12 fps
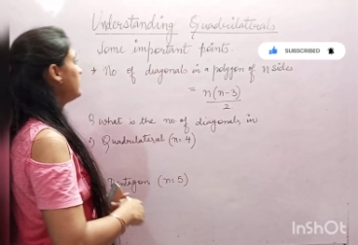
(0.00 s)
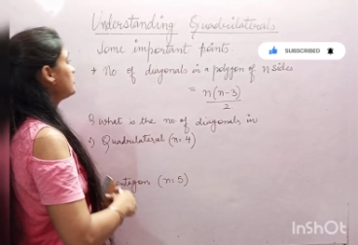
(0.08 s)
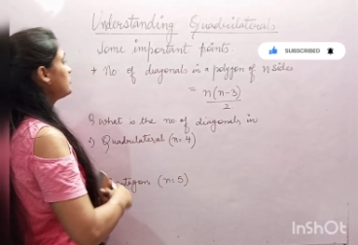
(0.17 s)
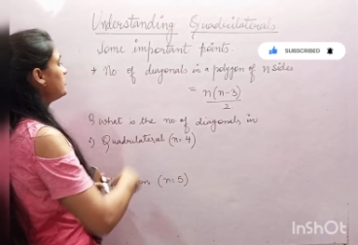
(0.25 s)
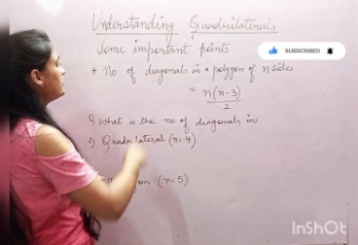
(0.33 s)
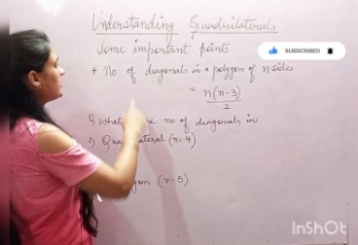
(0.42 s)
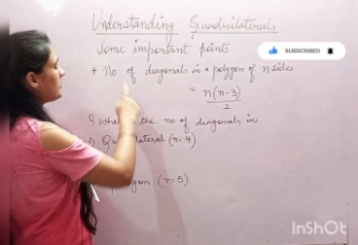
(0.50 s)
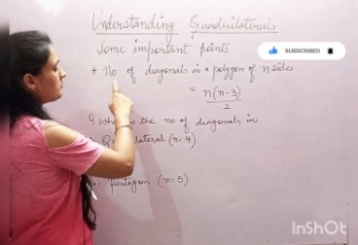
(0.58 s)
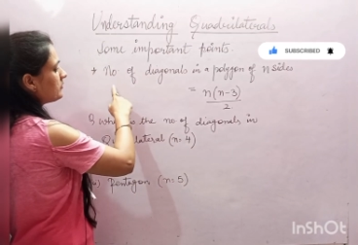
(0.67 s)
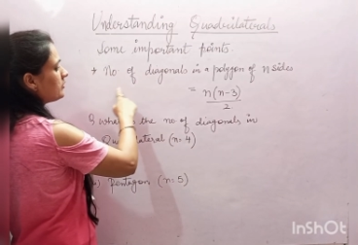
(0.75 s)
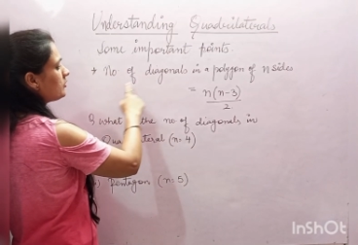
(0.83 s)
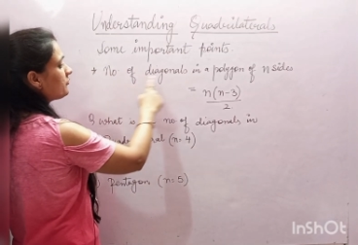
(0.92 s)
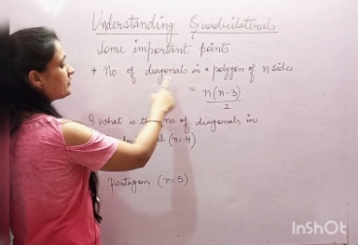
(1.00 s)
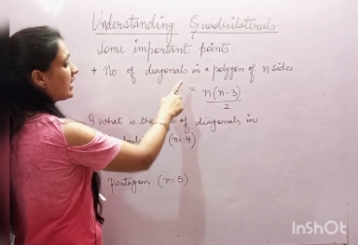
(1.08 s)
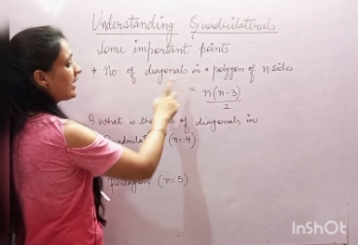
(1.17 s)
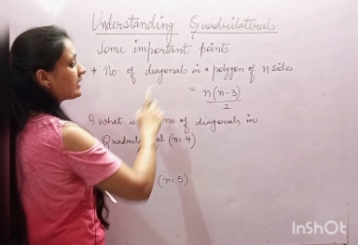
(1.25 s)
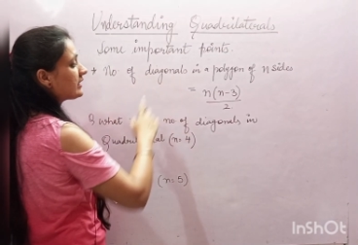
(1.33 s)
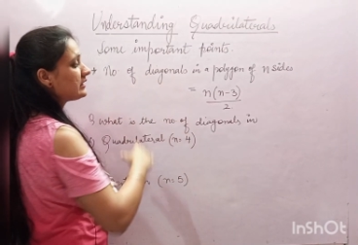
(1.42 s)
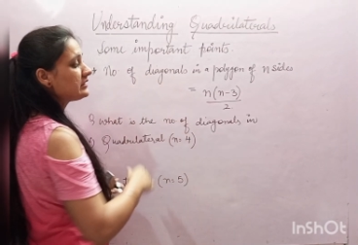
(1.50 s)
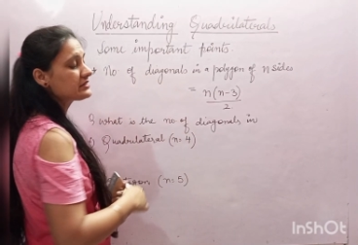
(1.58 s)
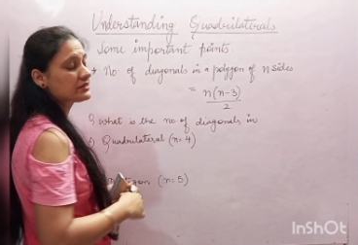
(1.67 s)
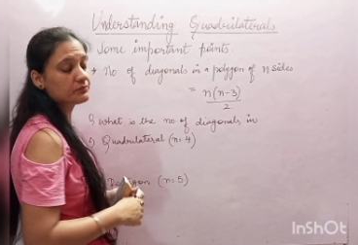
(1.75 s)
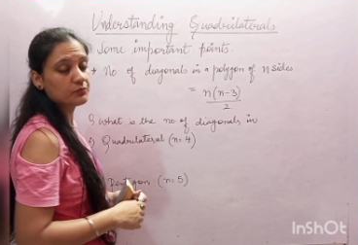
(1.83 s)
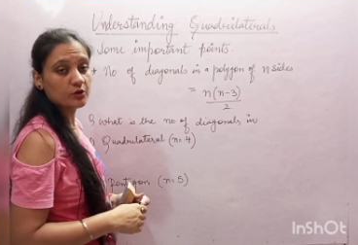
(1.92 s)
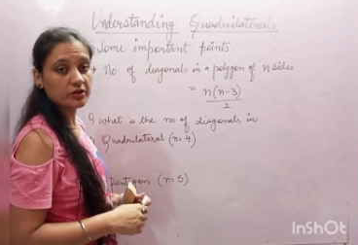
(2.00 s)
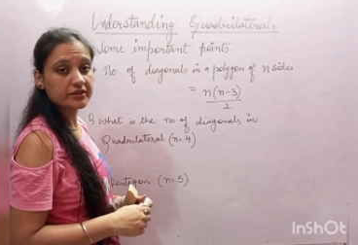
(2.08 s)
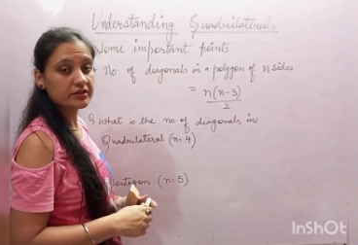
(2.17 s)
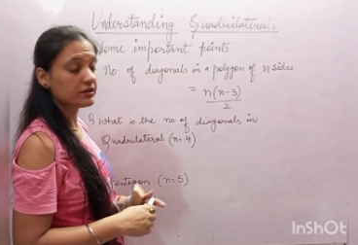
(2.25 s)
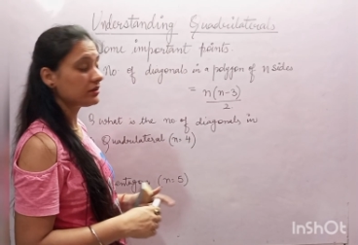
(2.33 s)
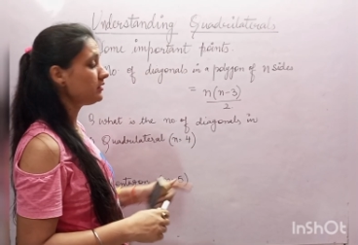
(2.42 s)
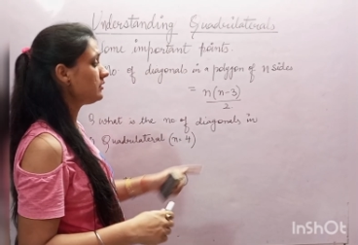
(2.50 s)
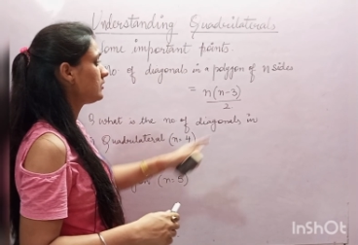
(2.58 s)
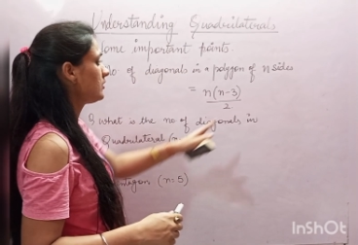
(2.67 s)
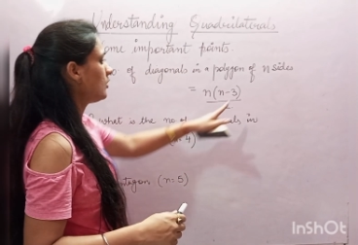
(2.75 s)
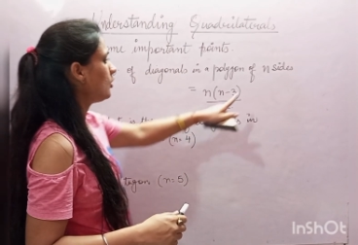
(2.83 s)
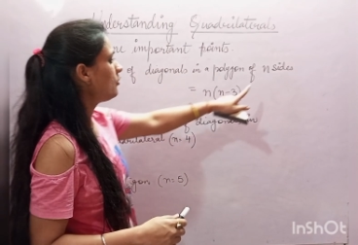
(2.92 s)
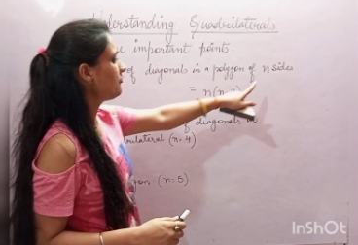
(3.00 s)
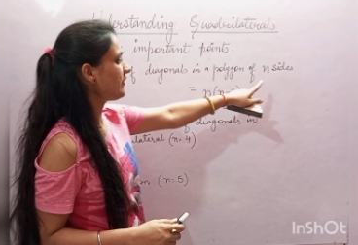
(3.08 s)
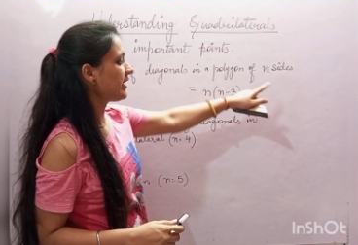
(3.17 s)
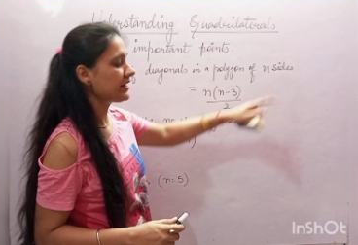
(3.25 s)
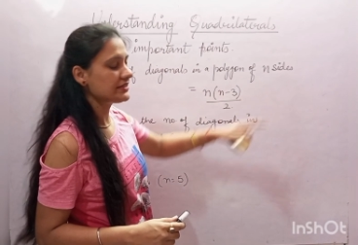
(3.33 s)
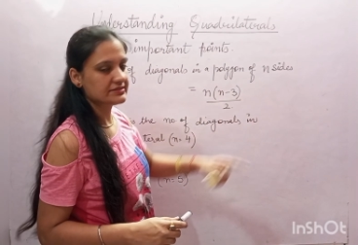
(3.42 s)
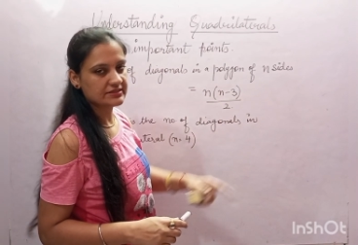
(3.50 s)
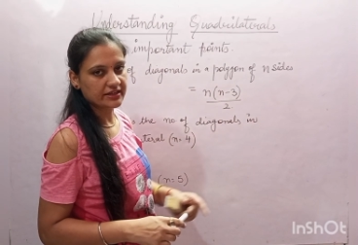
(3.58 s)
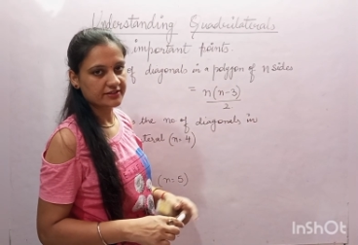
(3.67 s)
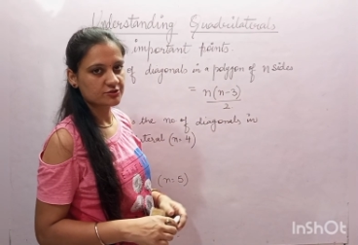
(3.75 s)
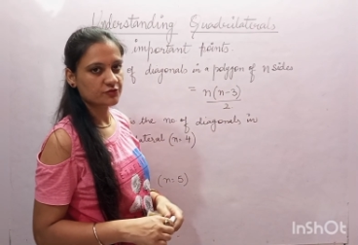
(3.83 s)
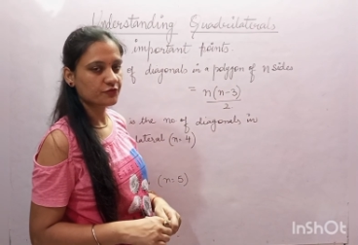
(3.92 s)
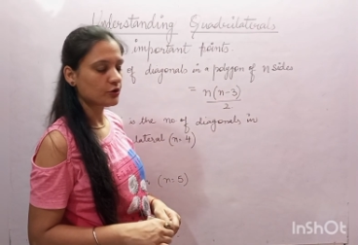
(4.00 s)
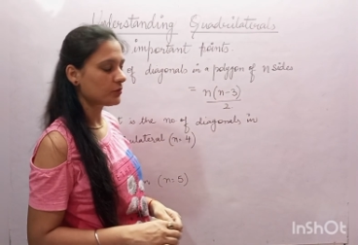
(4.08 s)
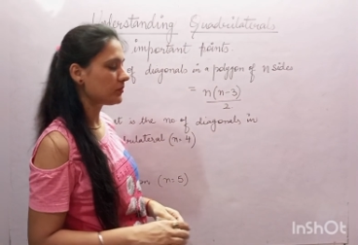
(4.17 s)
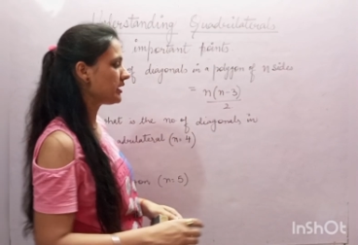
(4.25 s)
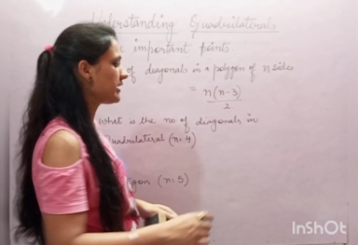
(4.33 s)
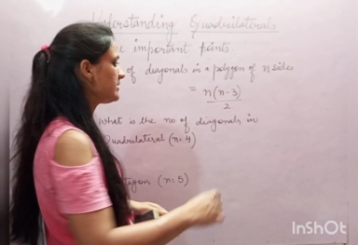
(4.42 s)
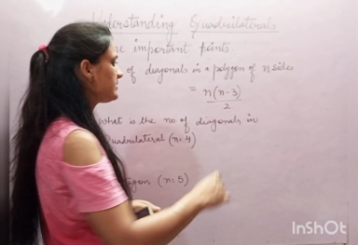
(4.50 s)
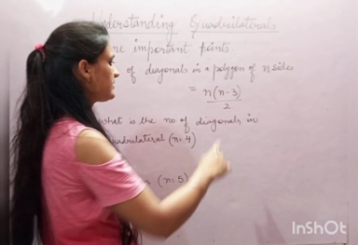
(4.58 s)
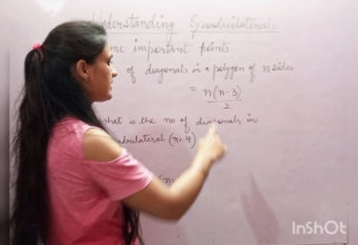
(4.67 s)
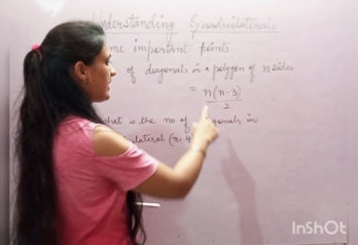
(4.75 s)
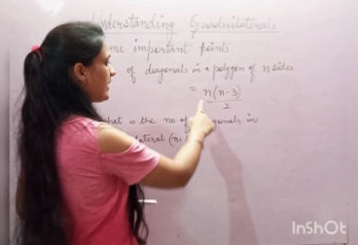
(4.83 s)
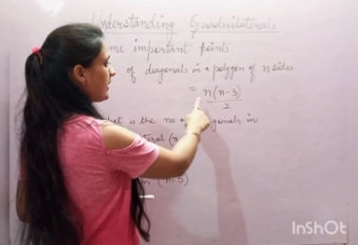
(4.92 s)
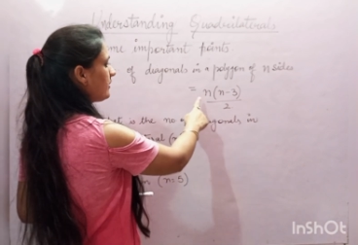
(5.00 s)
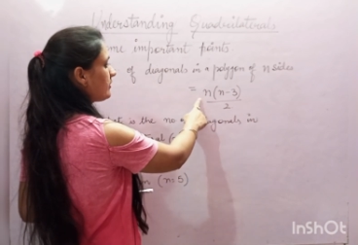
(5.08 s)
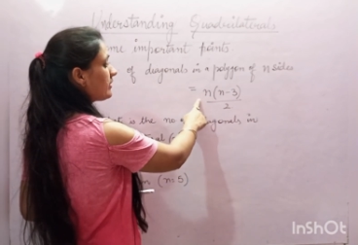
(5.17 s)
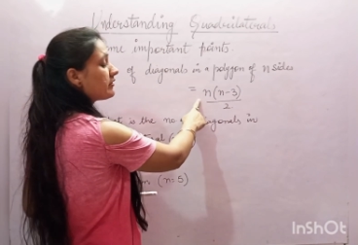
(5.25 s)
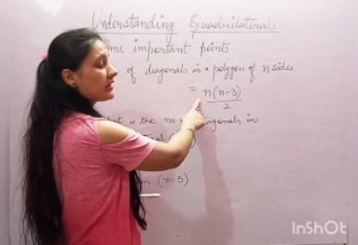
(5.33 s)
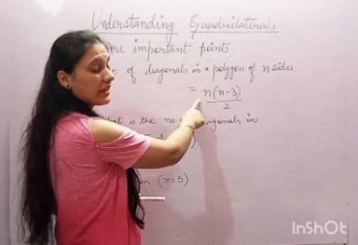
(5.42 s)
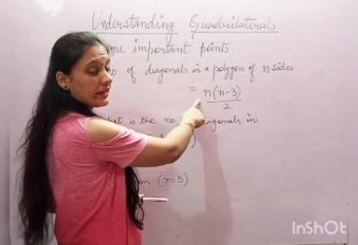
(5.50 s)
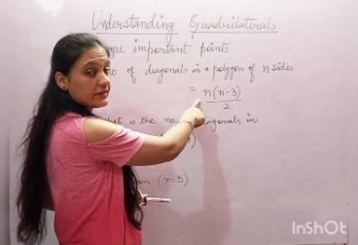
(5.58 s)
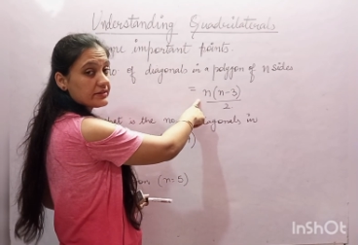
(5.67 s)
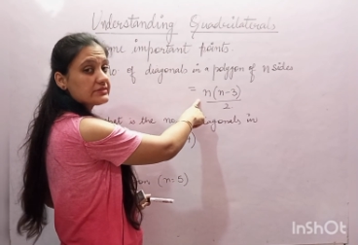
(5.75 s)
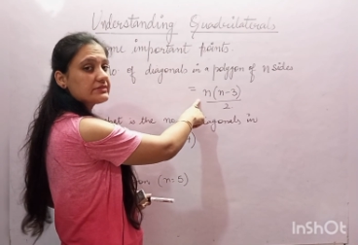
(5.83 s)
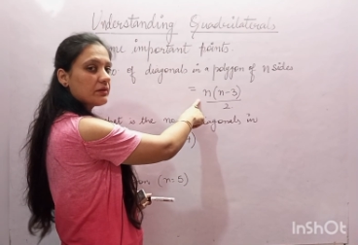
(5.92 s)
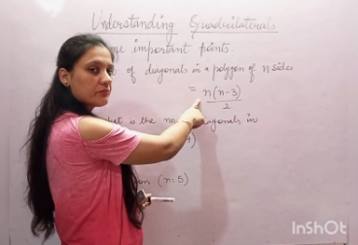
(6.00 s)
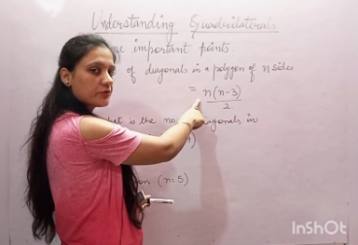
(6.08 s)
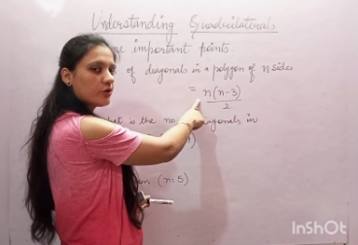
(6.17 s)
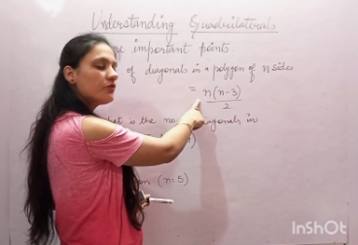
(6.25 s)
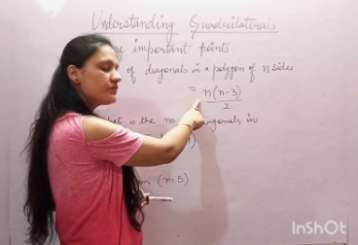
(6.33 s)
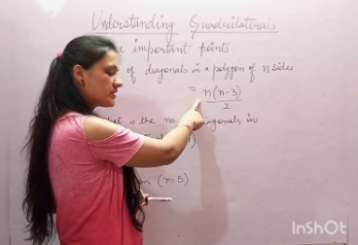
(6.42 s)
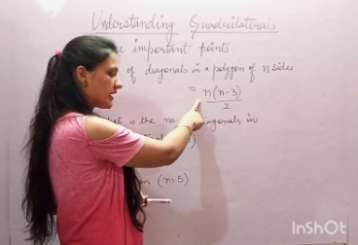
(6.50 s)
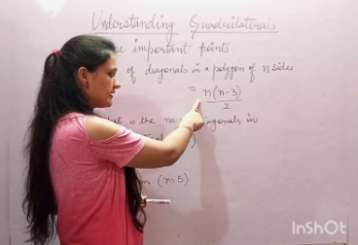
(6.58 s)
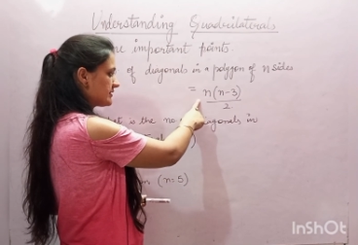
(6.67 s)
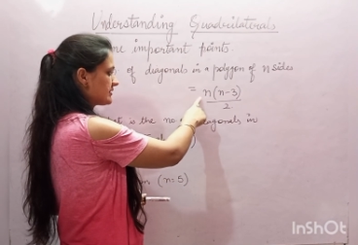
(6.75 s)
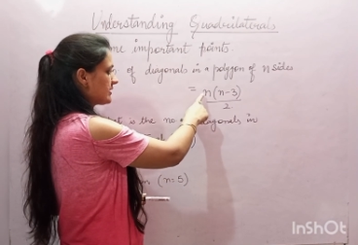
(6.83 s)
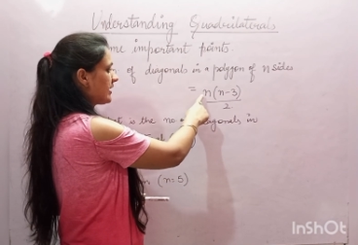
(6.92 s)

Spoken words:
So number of diagonals in polygon of n sides. So formula is n, here n is number of sides.